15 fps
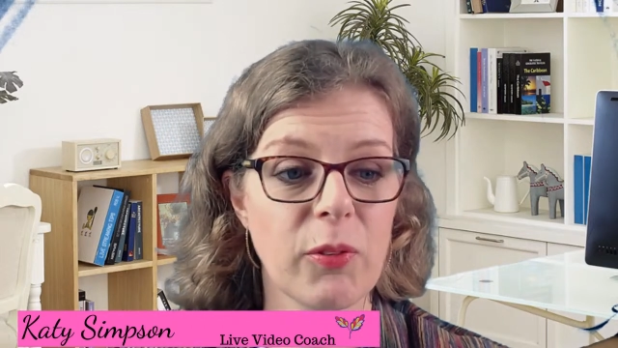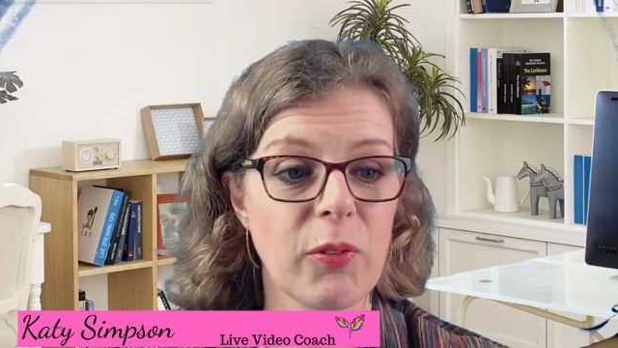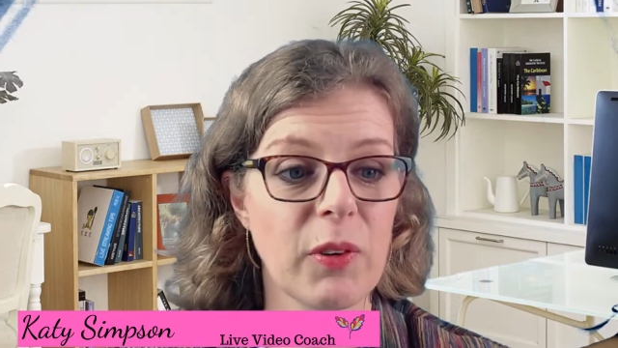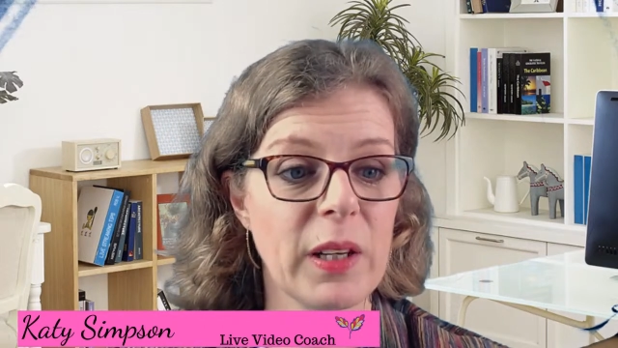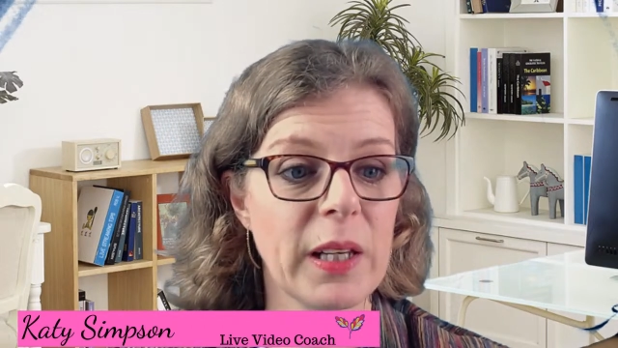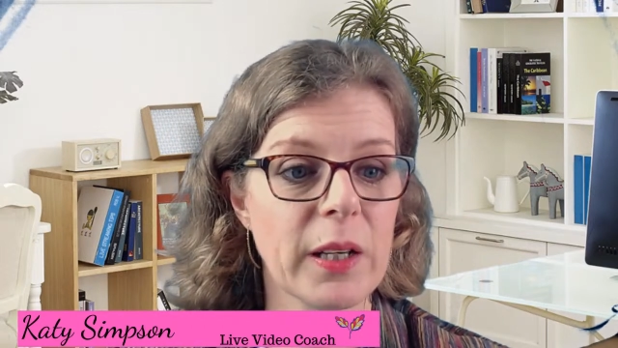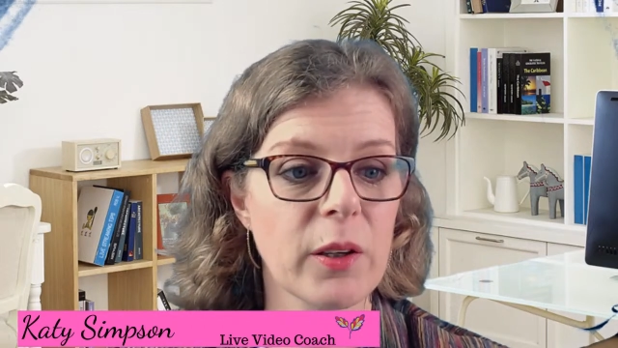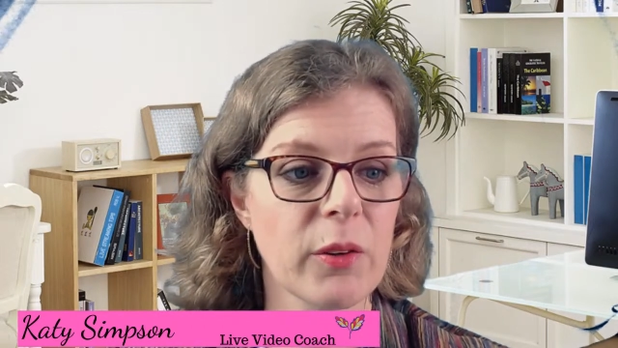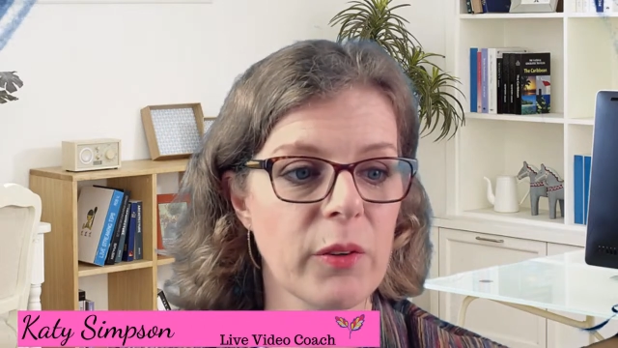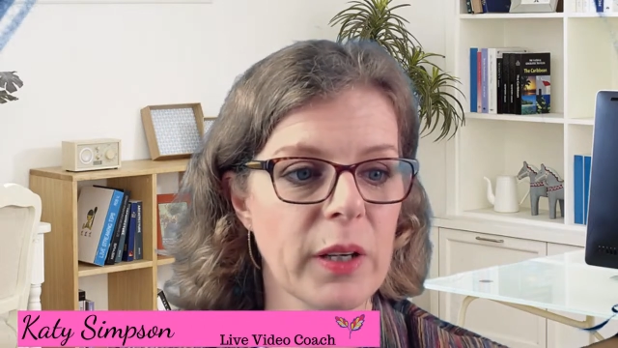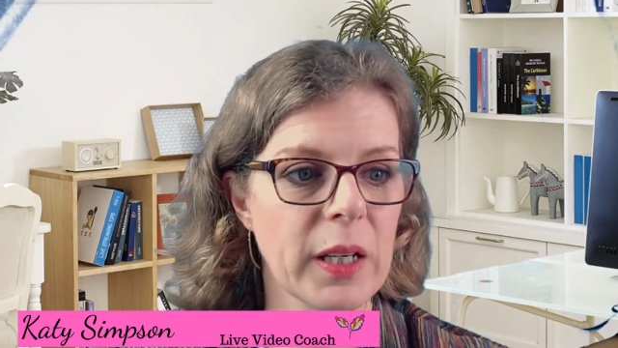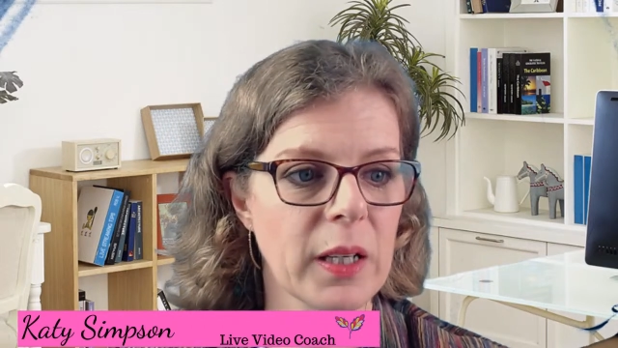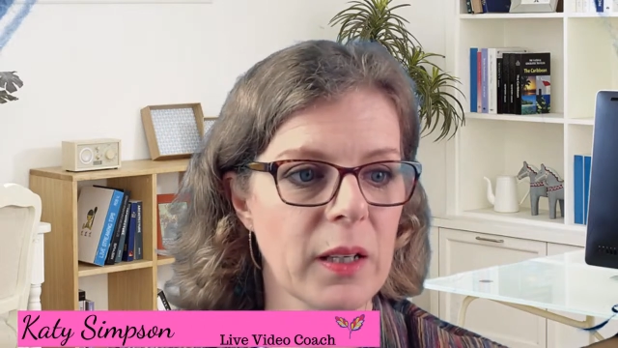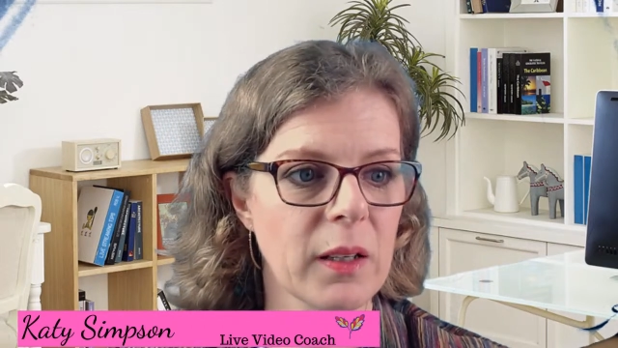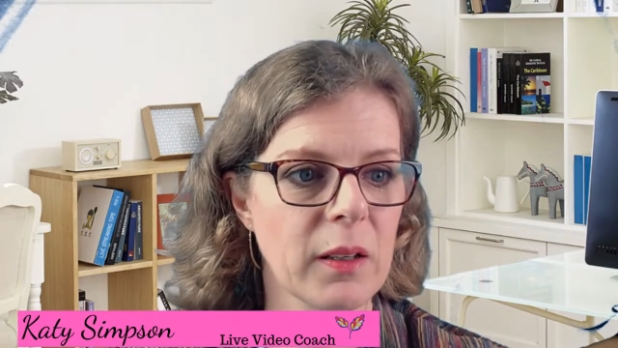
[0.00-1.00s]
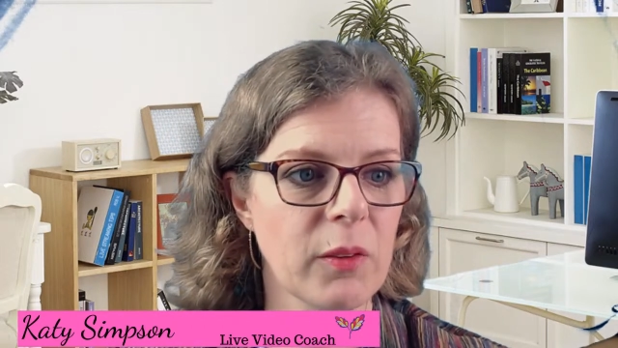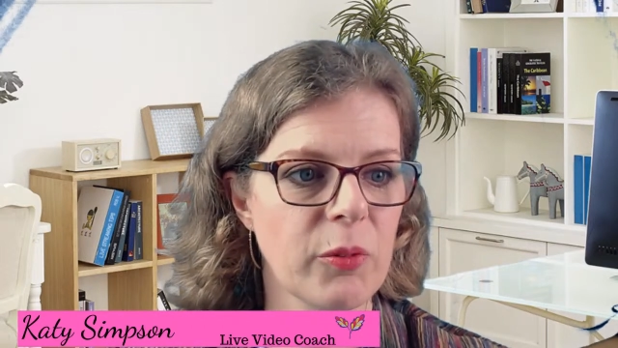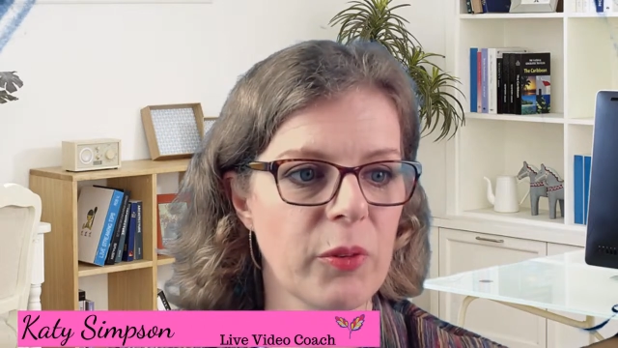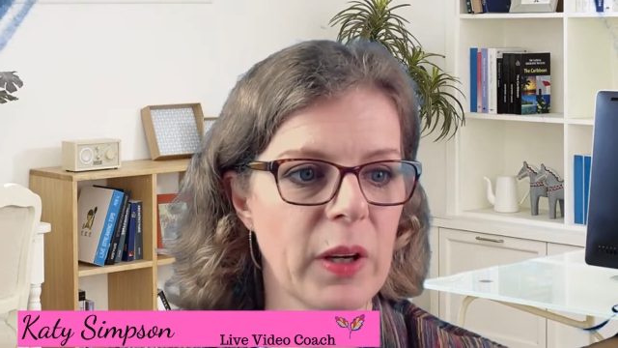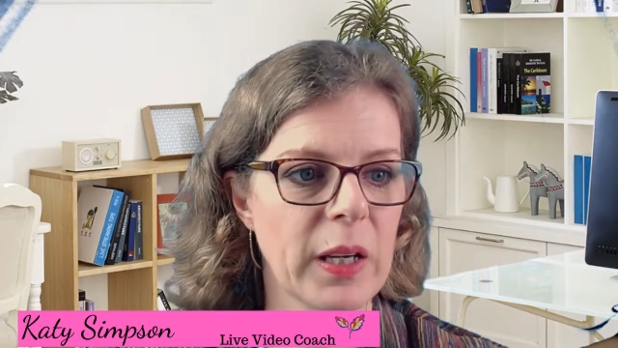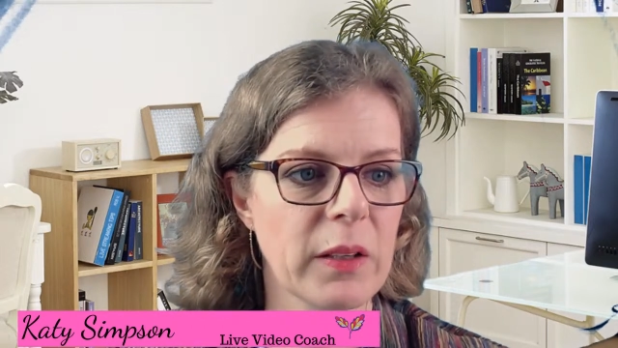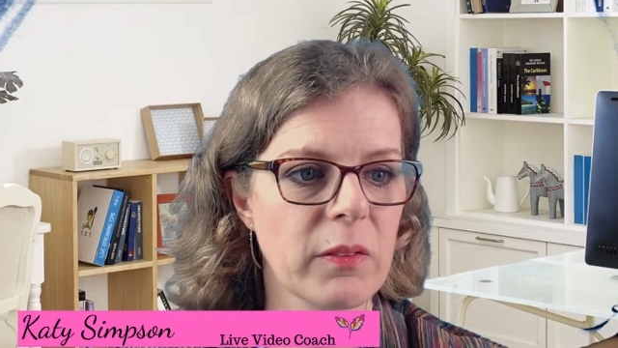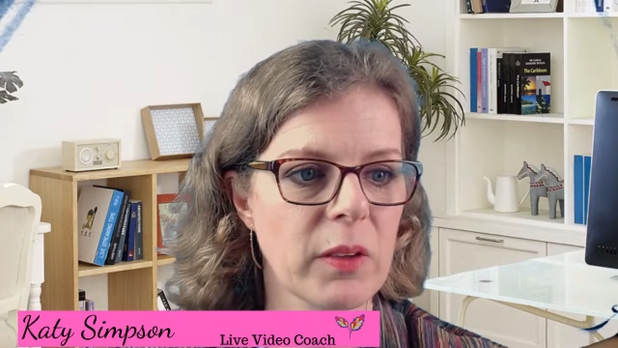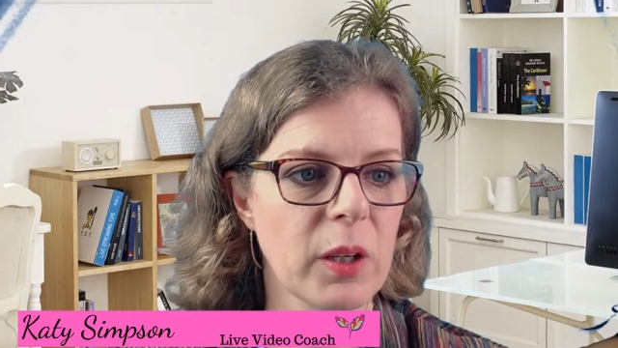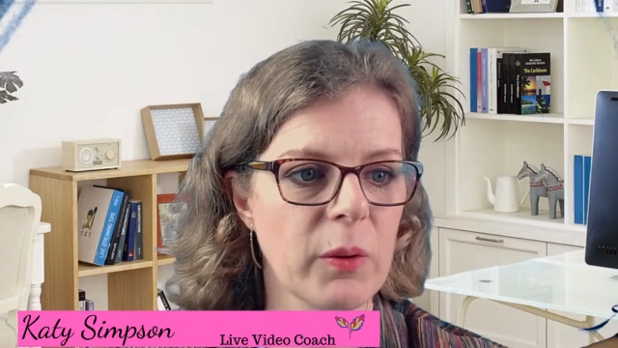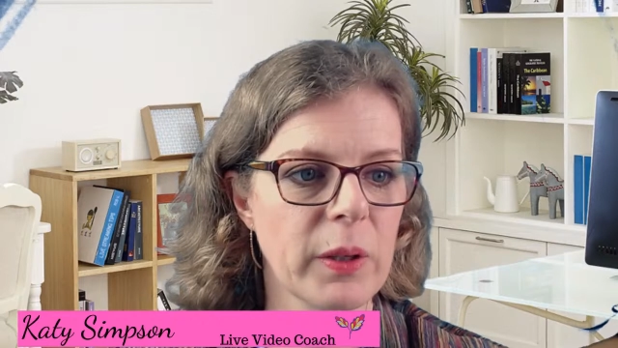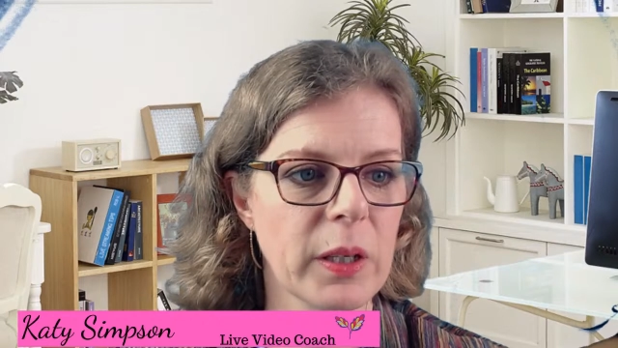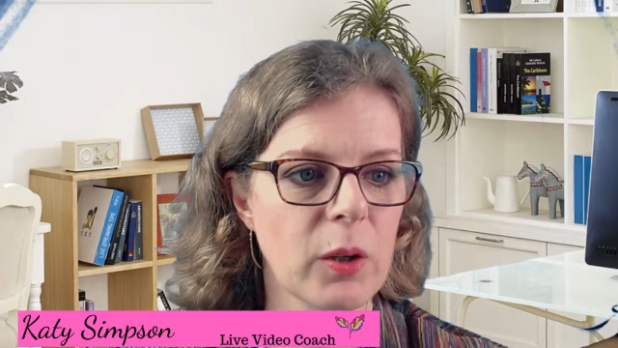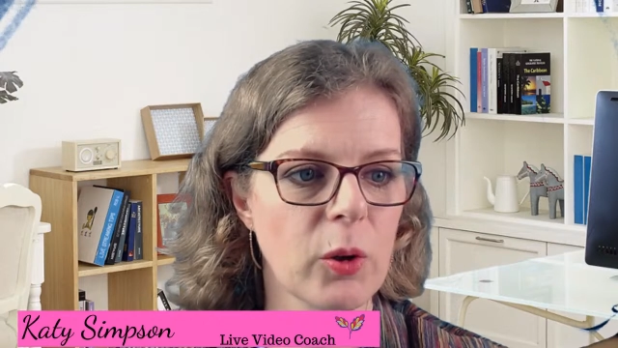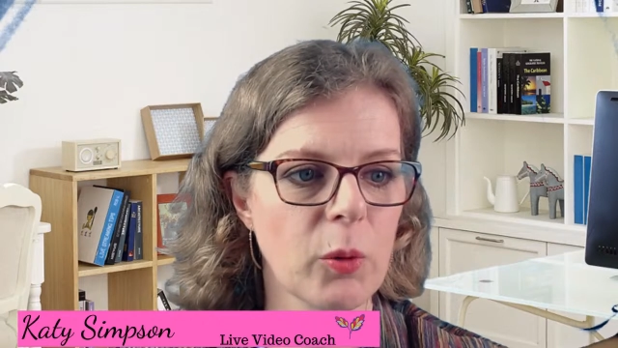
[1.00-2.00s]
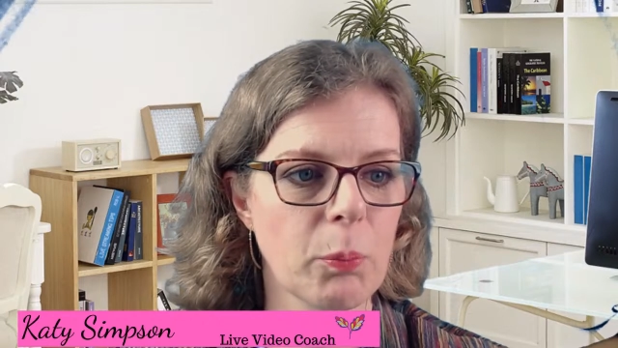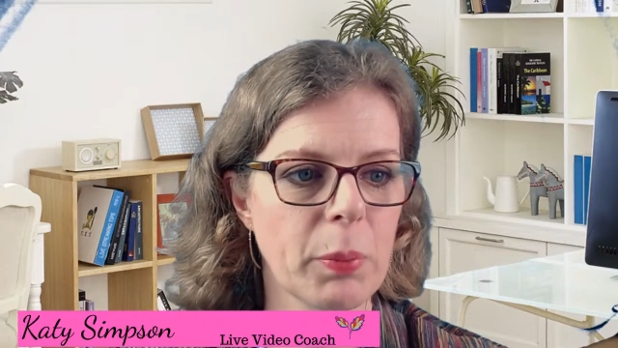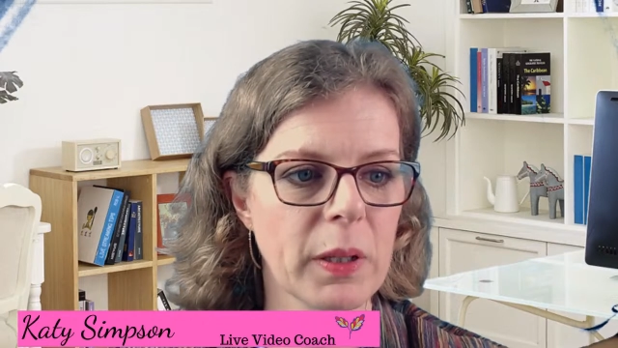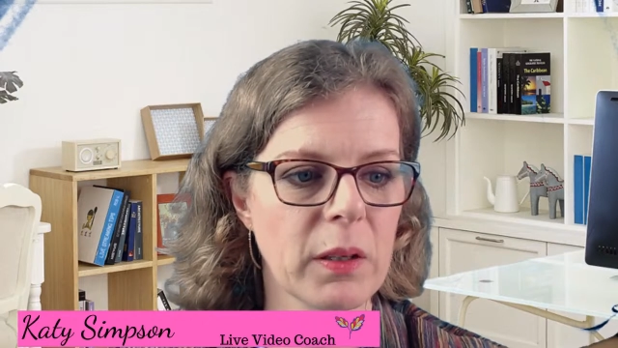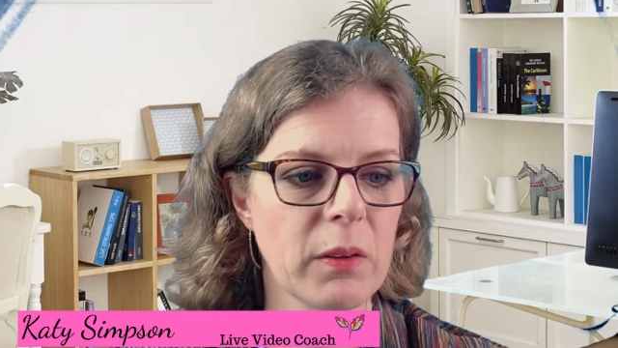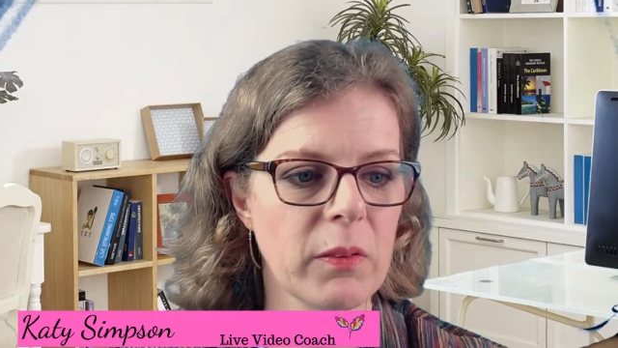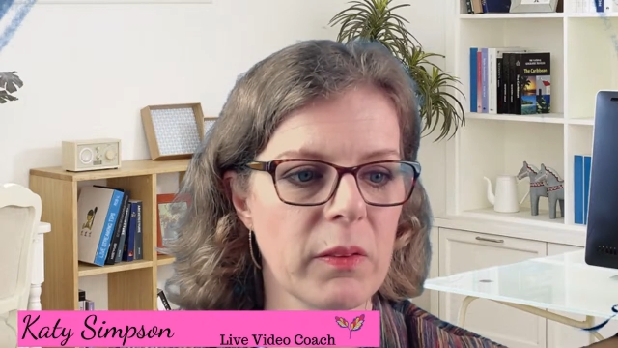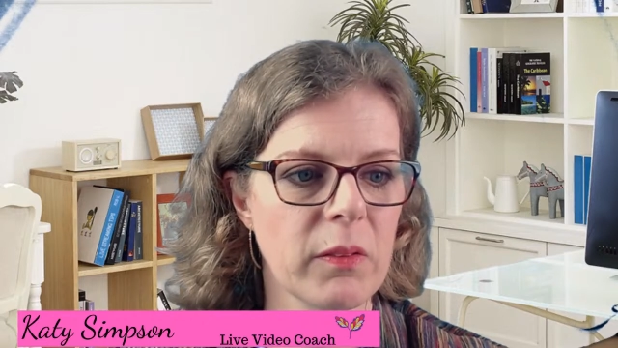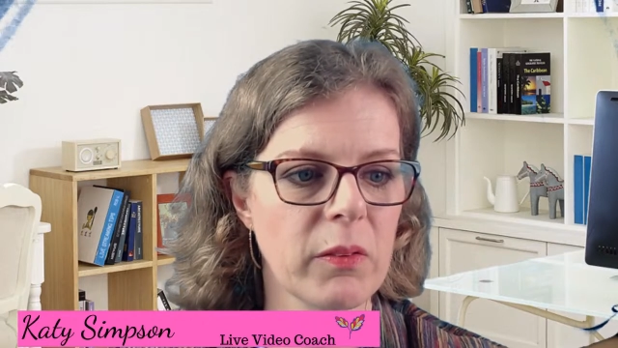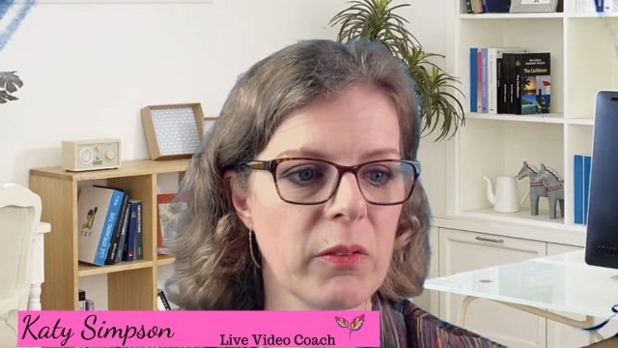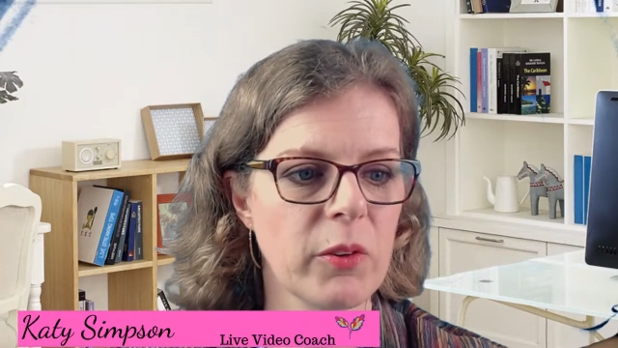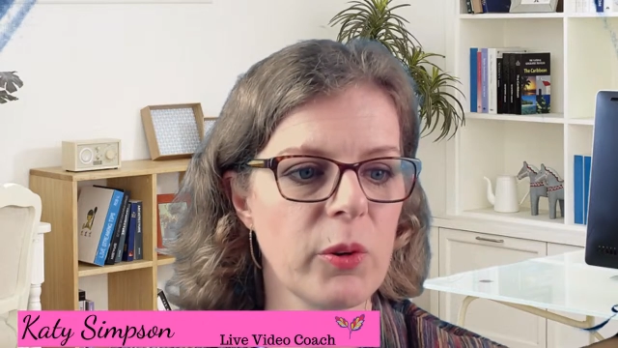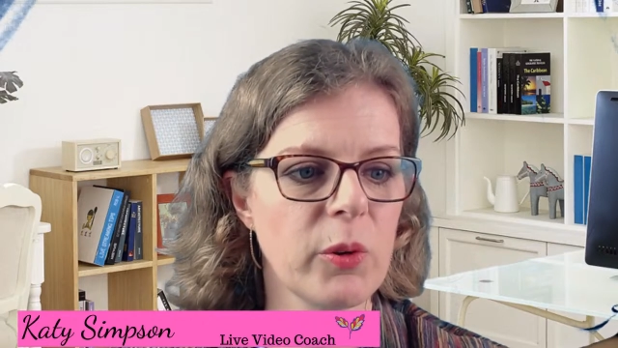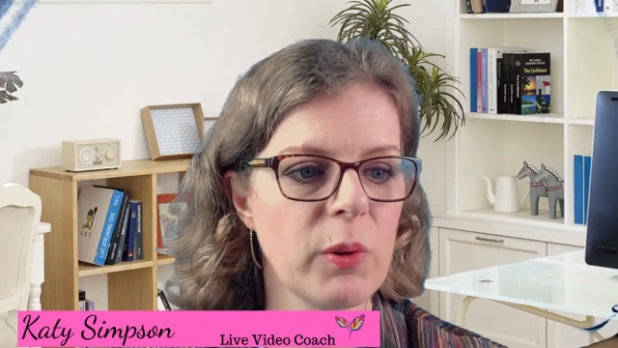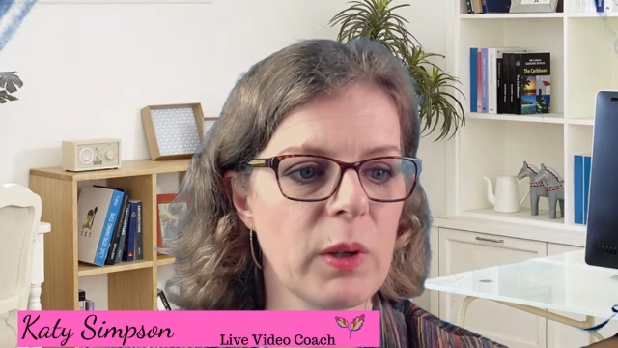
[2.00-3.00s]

flickering effect going on because it's too